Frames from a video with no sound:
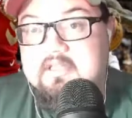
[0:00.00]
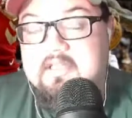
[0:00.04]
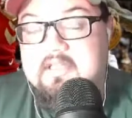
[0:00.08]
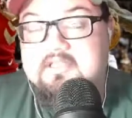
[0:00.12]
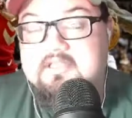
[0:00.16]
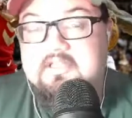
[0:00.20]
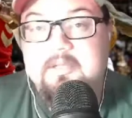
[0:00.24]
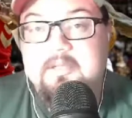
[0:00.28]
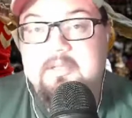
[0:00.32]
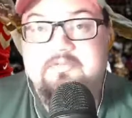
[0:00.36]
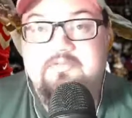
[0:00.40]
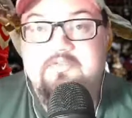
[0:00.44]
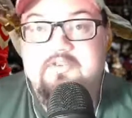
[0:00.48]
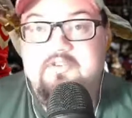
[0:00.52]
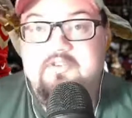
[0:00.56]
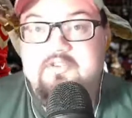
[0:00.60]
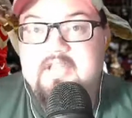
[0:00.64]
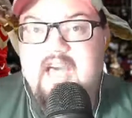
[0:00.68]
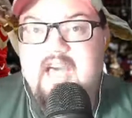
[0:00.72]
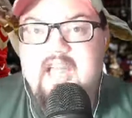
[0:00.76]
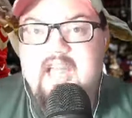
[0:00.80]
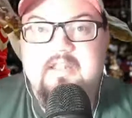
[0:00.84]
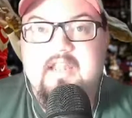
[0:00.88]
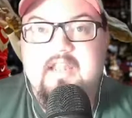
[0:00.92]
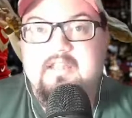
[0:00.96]
Let's talk this for
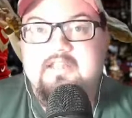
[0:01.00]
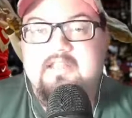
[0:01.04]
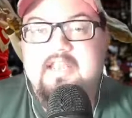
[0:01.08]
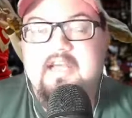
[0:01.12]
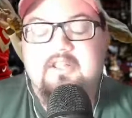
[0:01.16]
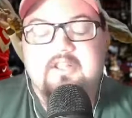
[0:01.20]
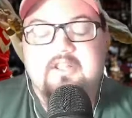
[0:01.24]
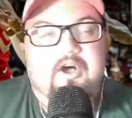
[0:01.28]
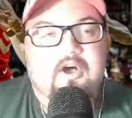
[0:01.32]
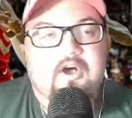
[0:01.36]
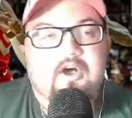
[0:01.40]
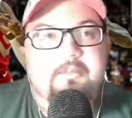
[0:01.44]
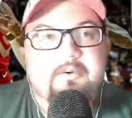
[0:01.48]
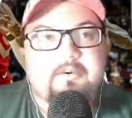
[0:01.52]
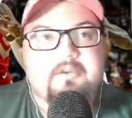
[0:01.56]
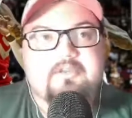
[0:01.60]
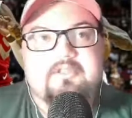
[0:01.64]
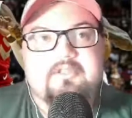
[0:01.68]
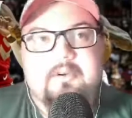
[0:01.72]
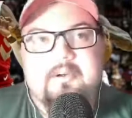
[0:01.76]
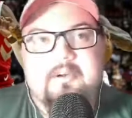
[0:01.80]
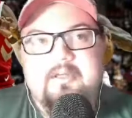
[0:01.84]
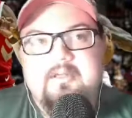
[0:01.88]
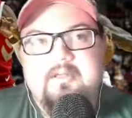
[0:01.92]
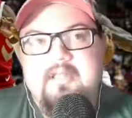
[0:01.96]
not that long, but
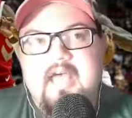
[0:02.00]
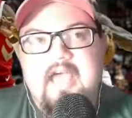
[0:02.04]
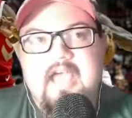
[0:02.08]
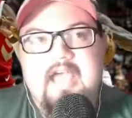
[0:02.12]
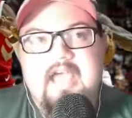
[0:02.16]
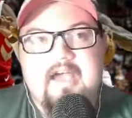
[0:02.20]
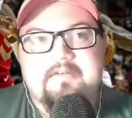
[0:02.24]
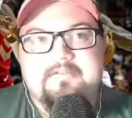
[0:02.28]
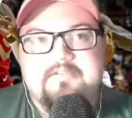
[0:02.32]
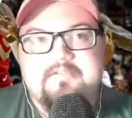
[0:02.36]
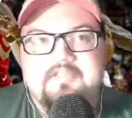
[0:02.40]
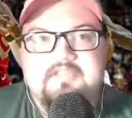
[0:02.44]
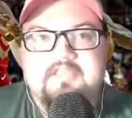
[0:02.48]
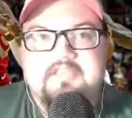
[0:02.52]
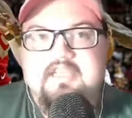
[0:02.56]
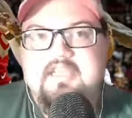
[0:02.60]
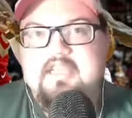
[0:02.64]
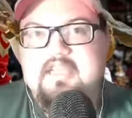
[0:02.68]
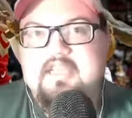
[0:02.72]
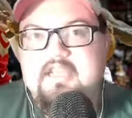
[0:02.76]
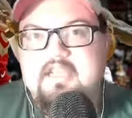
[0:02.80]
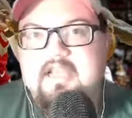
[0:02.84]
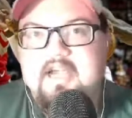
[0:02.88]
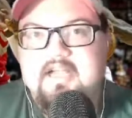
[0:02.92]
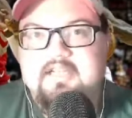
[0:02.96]
the
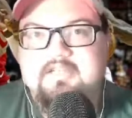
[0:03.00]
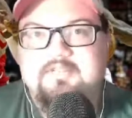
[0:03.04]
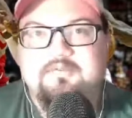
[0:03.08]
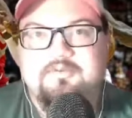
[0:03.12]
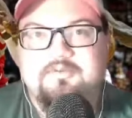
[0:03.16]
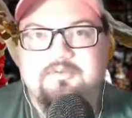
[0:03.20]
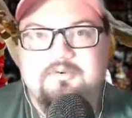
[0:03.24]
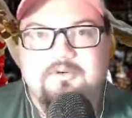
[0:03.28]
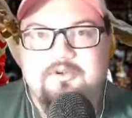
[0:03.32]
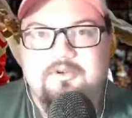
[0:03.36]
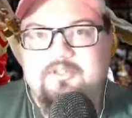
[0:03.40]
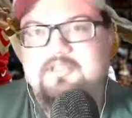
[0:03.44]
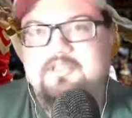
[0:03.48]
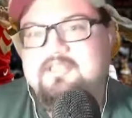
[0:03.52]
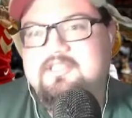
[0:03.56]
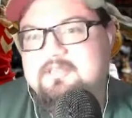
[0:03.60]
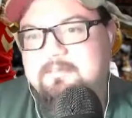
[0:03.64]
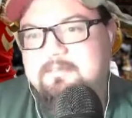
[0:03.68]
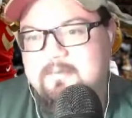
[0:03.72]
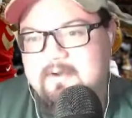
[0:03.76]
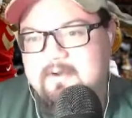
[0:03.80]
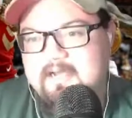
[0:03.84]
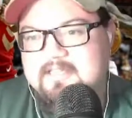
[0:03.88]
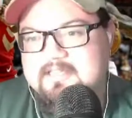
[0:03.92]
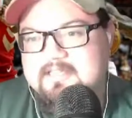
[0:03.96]
AFC has really
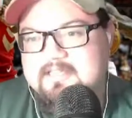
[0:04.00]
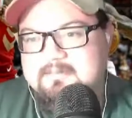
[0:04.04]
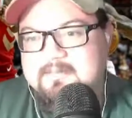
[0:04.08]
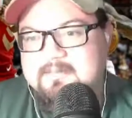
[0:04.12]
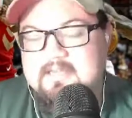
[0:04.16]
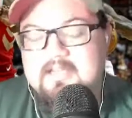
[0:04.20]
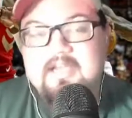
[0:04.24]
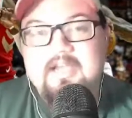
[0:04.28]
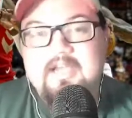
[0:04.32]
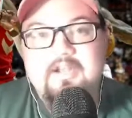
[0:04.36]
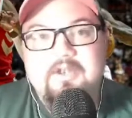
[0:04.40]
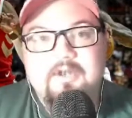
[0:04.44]
surprised me.